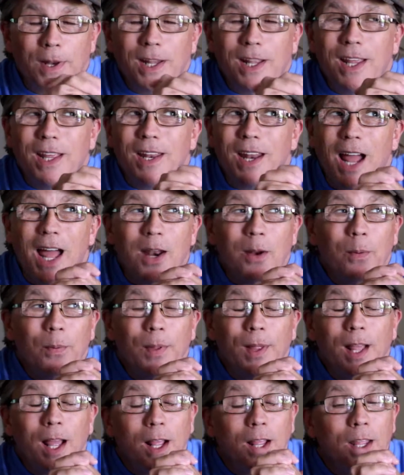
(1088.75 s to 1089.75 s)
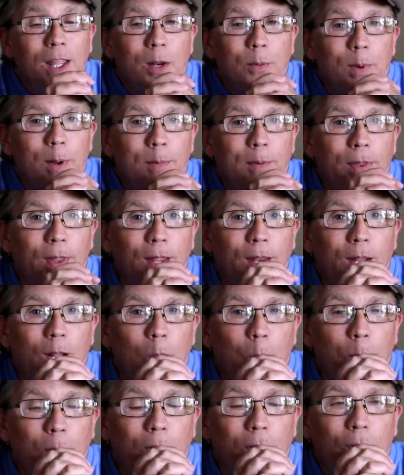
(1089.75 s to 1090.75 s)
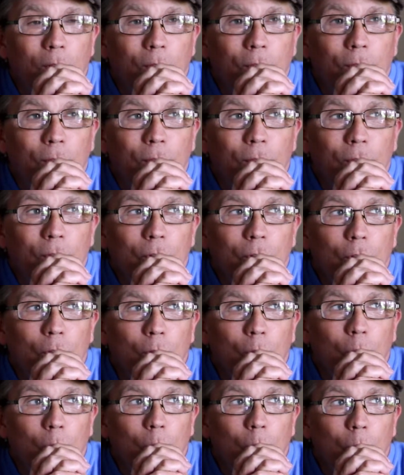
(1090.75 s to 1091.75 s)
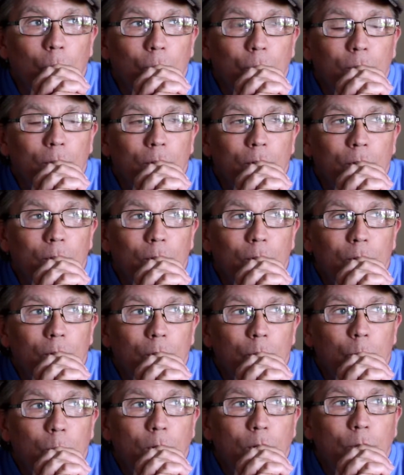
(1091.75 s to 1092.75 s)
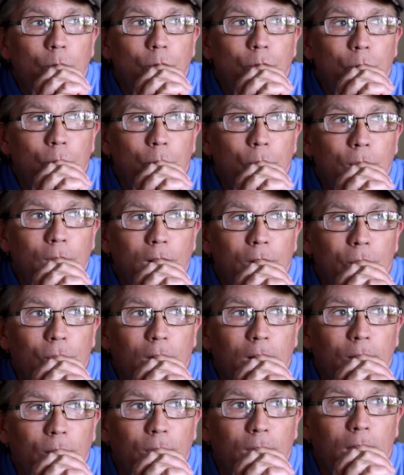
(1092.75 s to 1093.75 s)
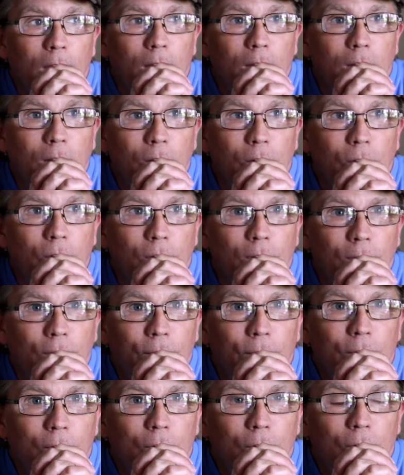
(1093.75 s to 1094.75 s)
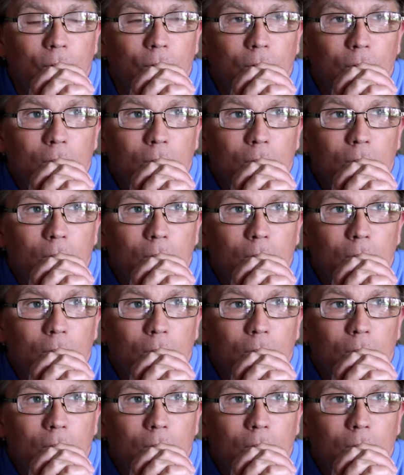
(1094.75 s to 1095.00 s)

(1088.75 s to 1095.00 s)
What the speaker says: But again, I don't think I can get away with that now, because, you know, when you do things like that, it doesn't,